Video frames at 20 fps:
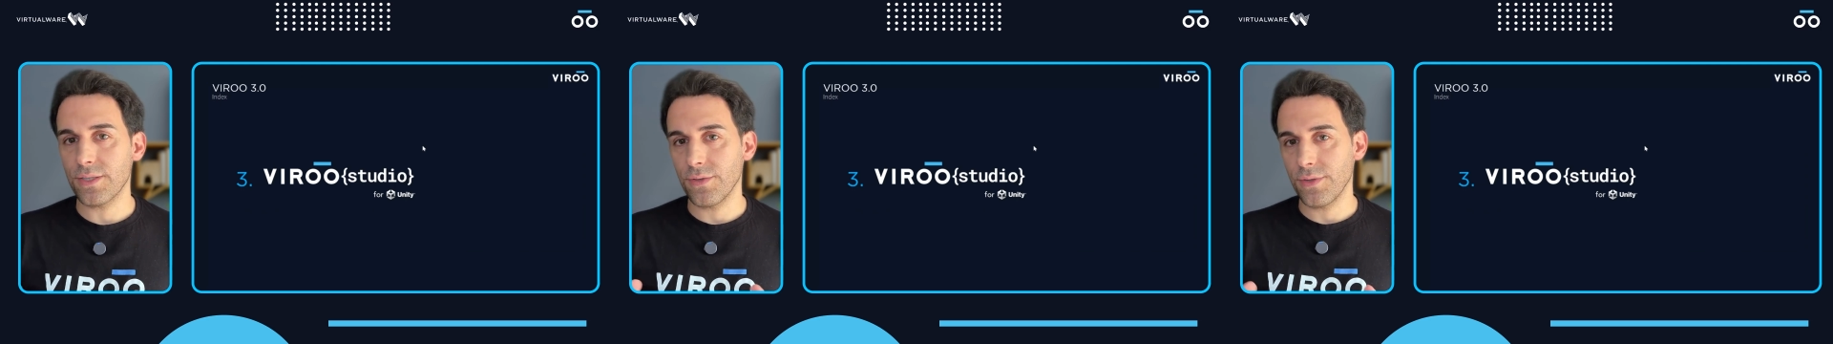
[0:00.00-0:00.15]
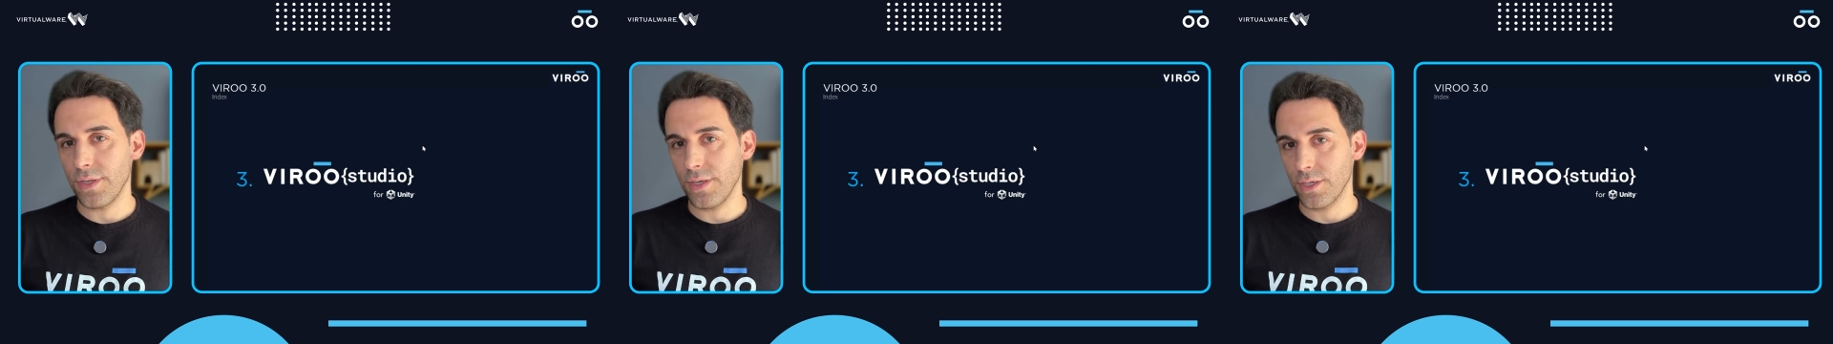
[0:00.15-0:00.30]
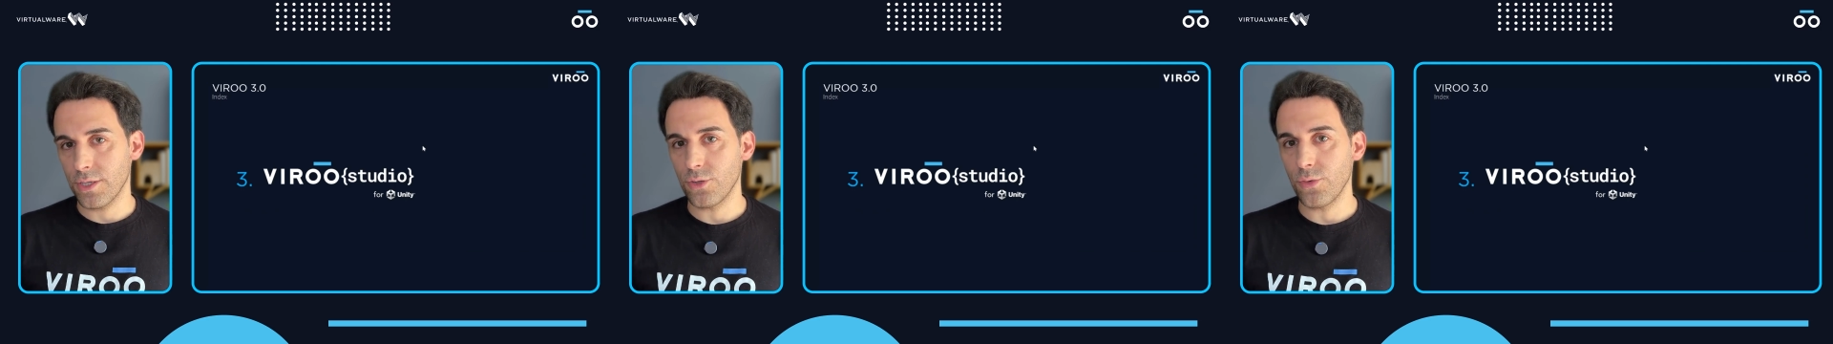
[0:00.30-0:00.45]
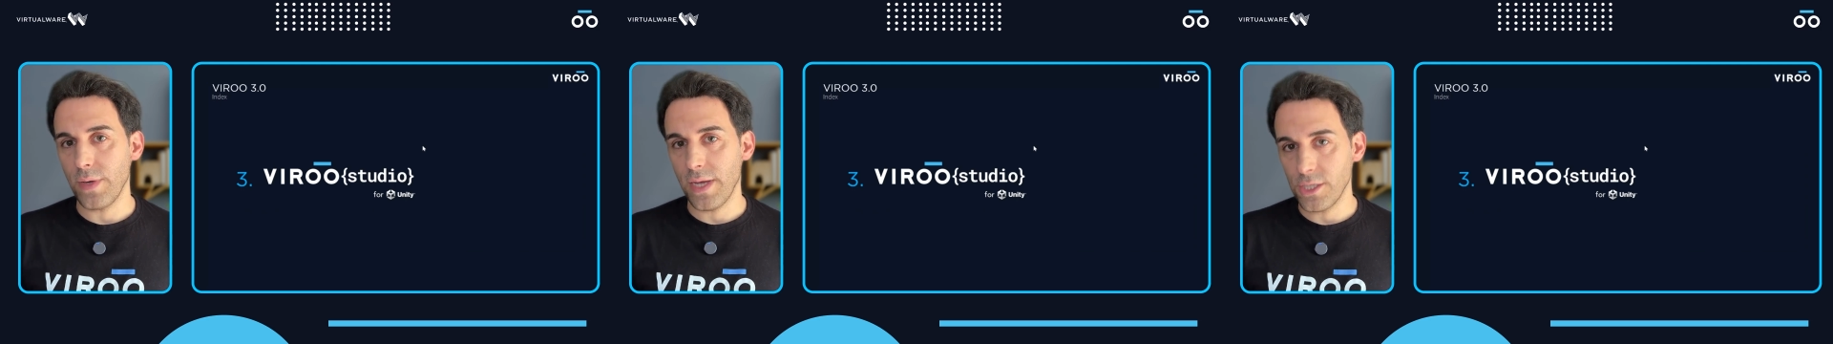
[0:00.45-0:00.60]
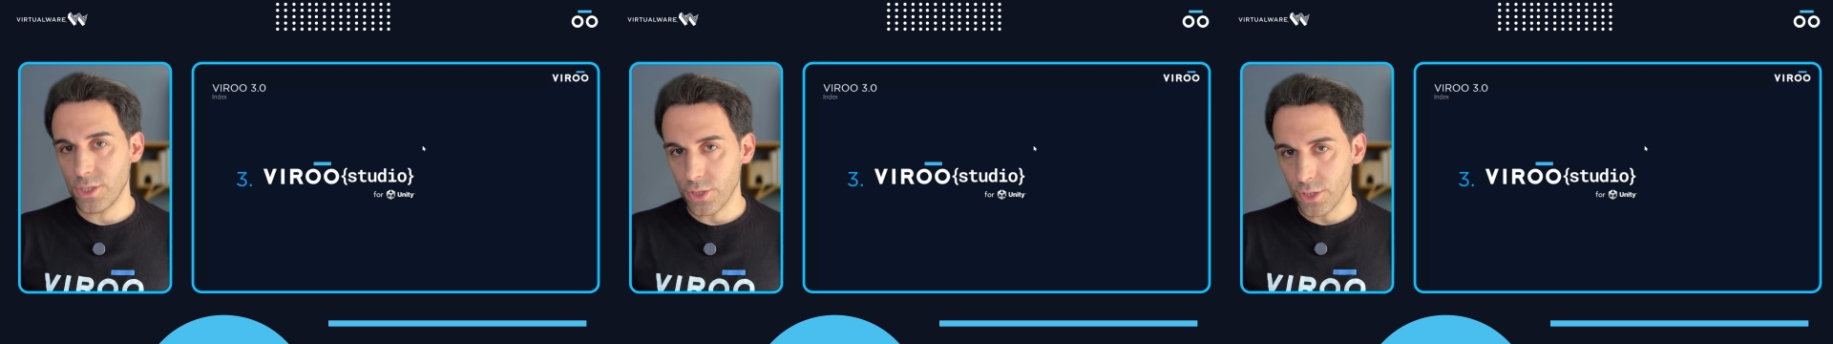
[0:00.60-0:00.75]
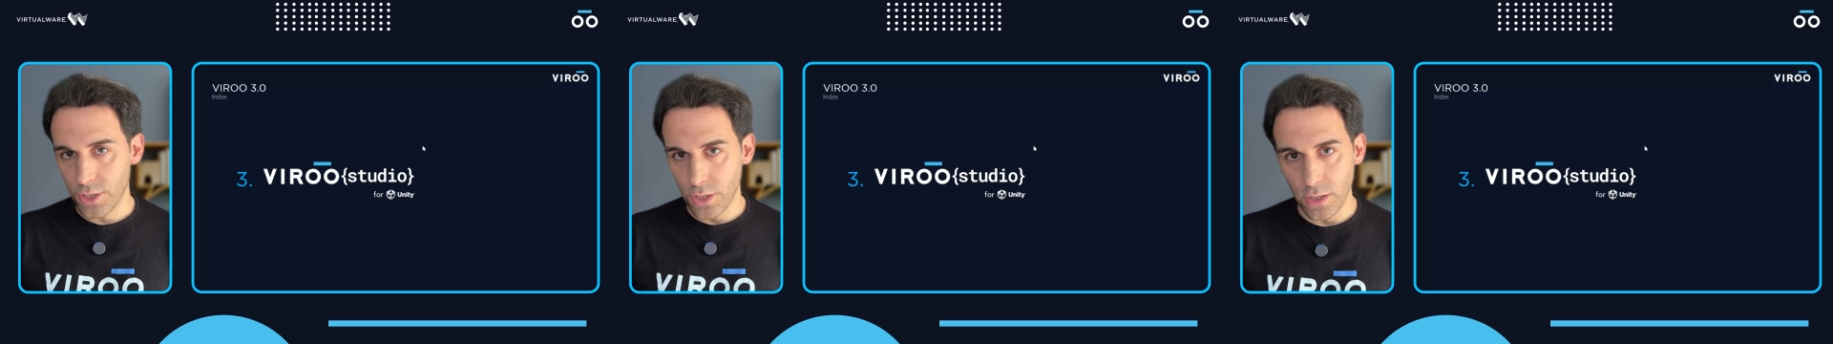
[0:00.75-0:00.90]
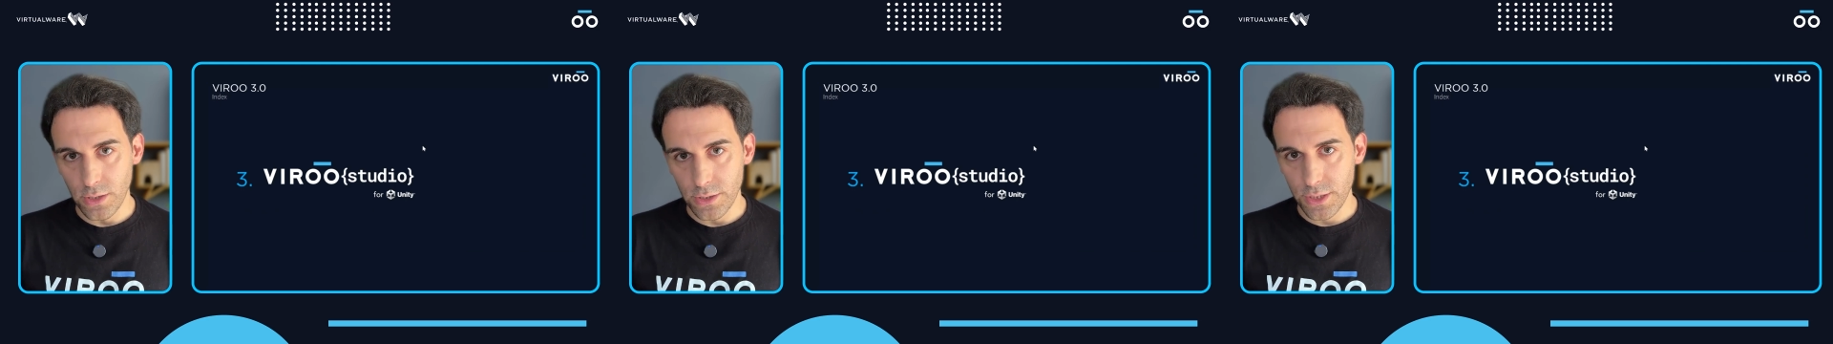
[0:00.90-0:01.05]
on the
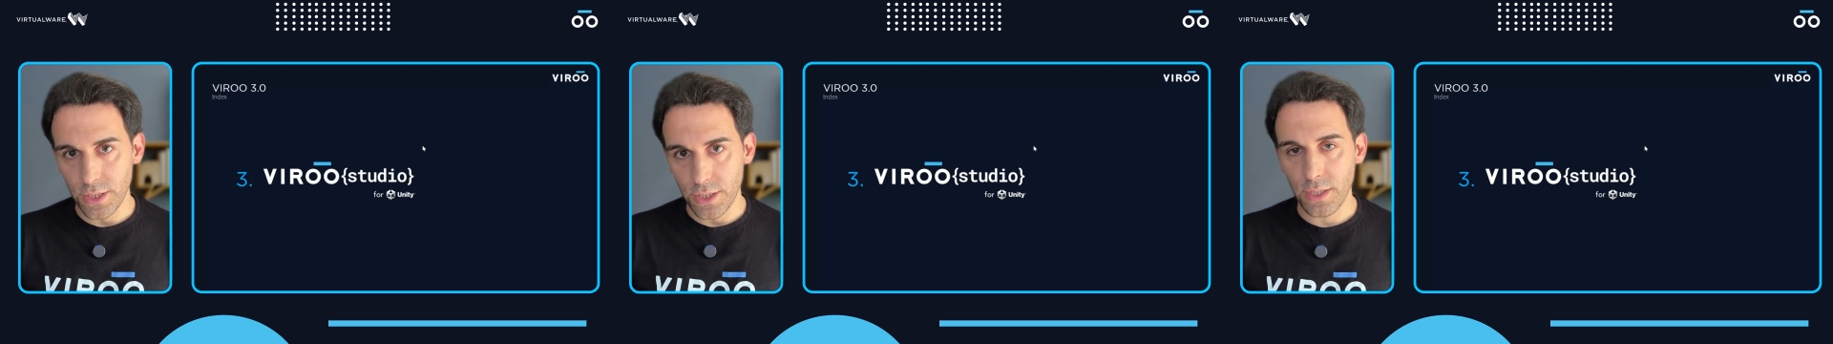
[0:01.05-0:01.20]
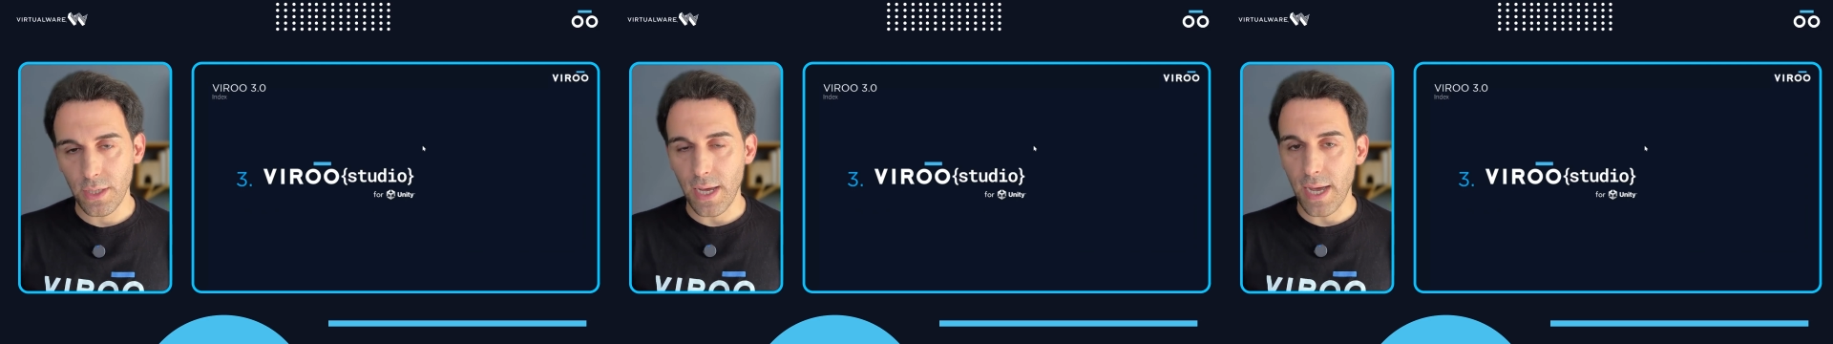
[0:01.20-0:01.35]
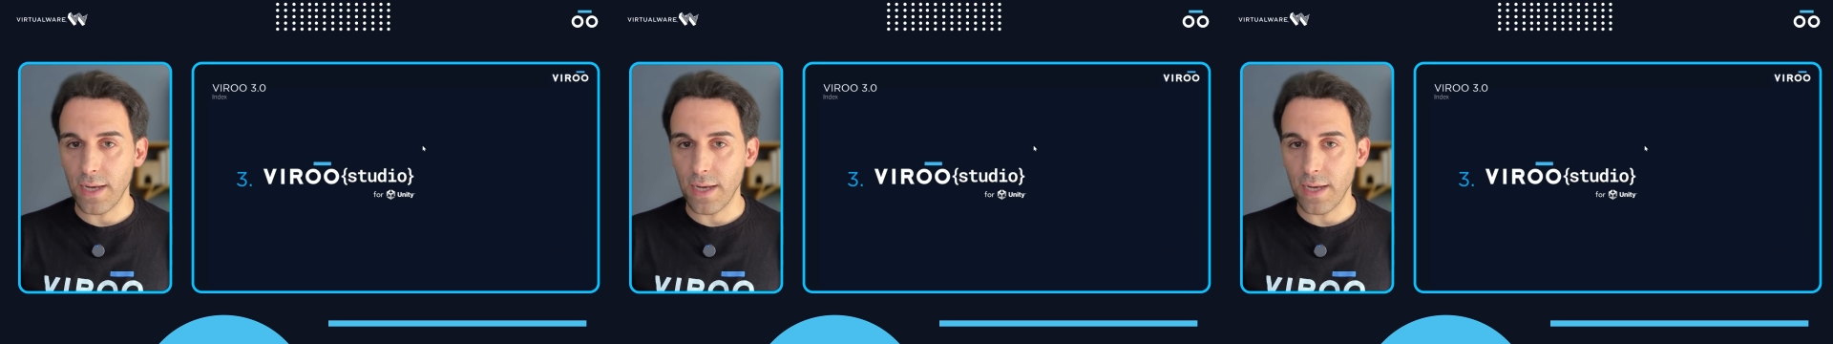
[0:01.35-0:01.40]
creation content